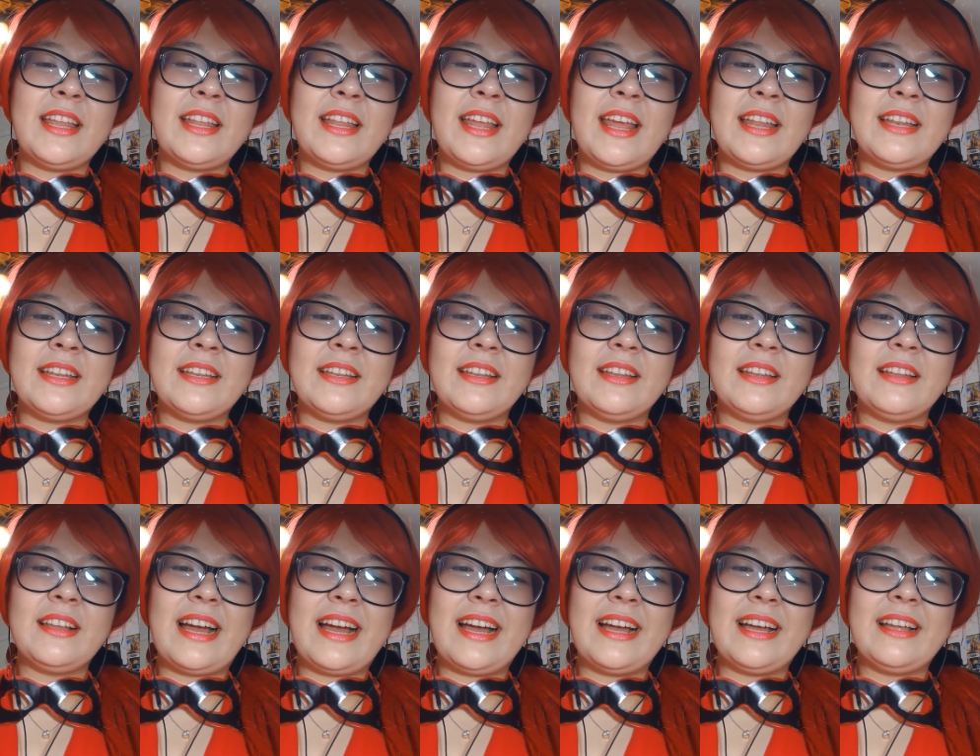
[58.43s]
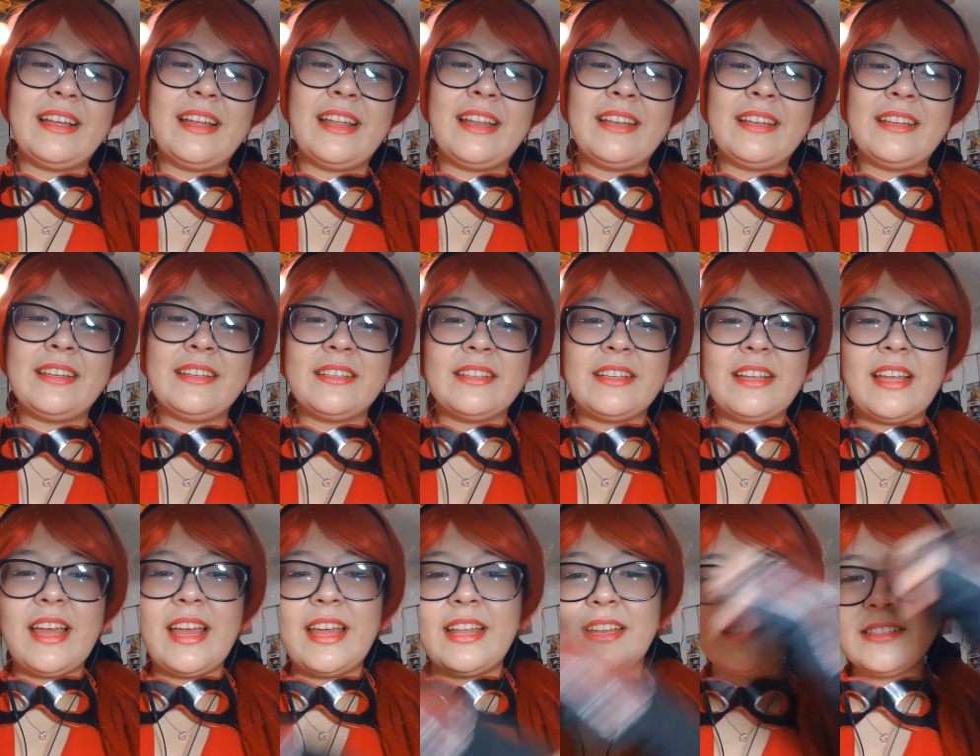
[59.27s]
and and
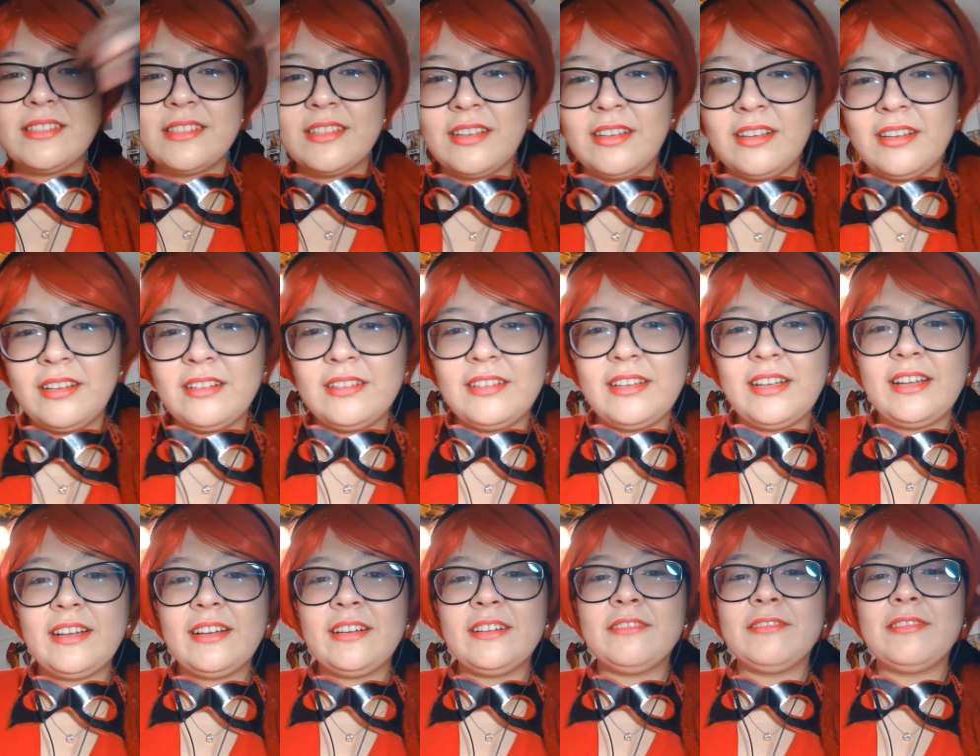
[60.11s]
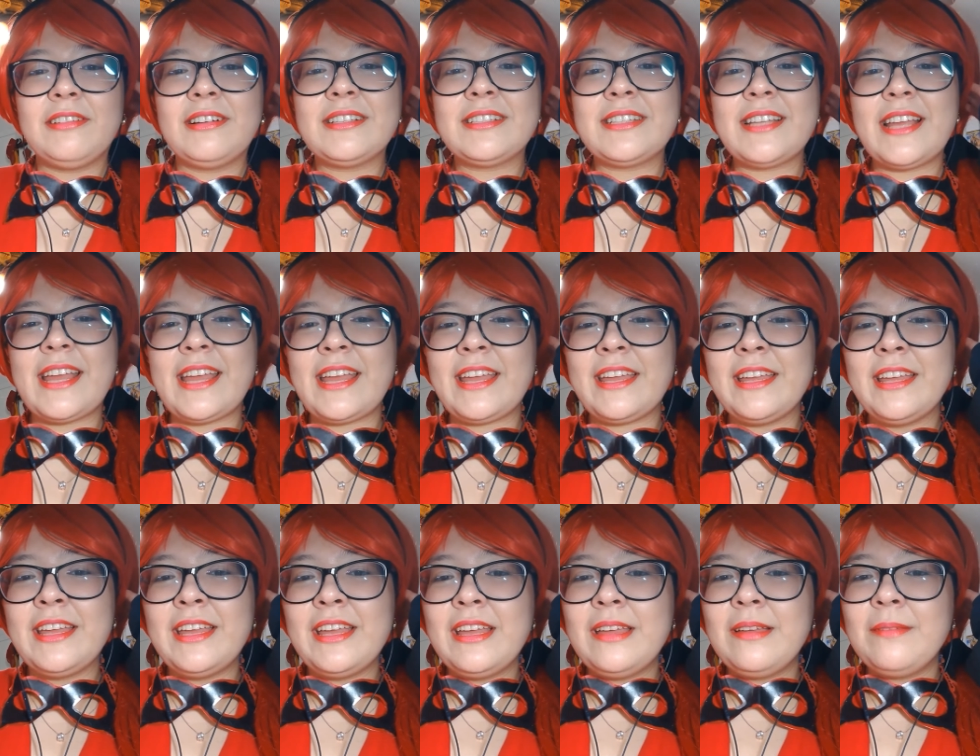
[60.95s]
and saw there was a
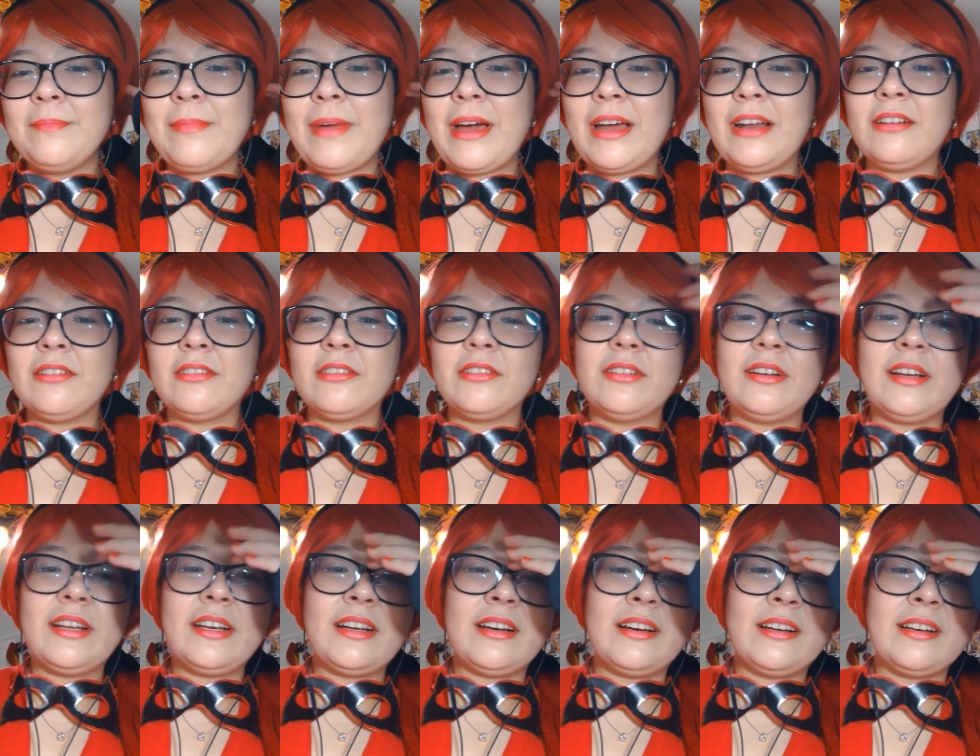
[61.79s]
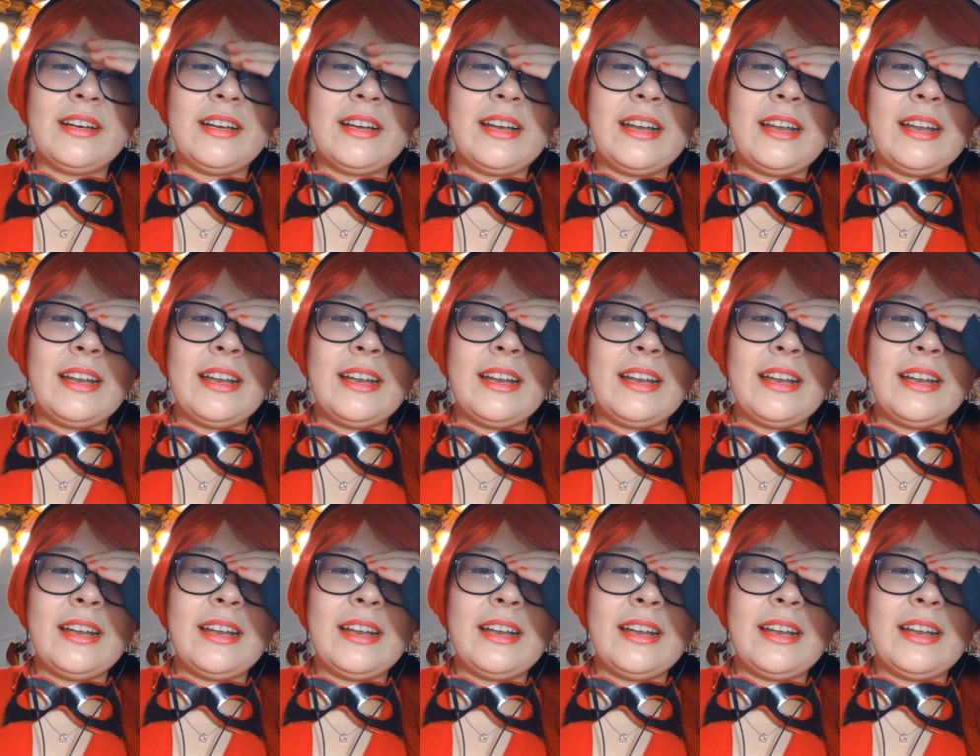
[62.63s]
battle going on.